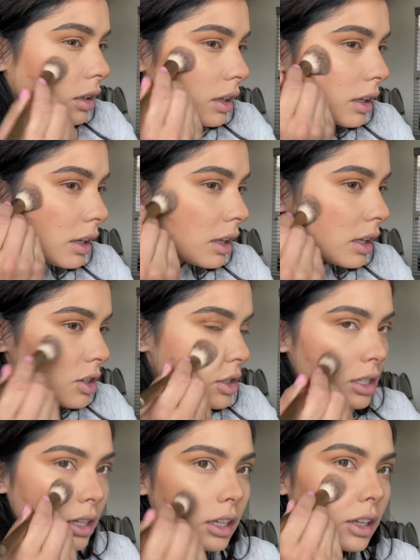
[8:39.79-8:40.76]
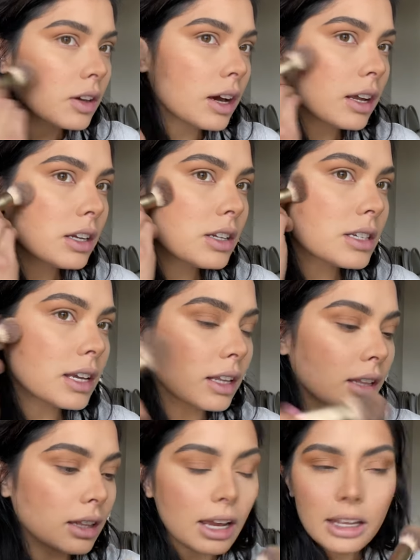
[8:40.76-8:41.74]
And then just kind of just like
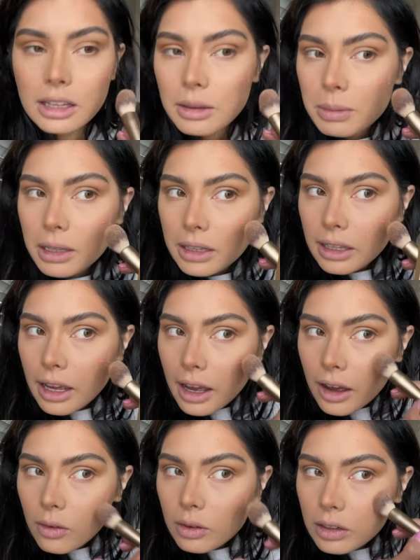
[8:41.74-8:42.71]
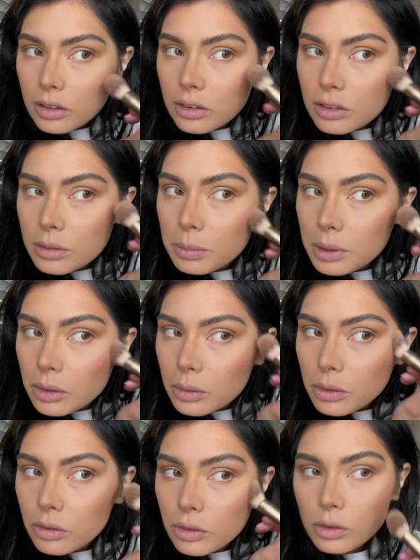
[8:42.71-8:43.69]
lightly blend that out, and it looks
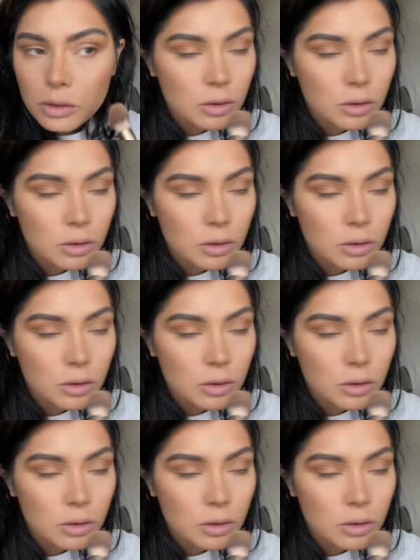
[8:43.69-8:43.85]
beautiful.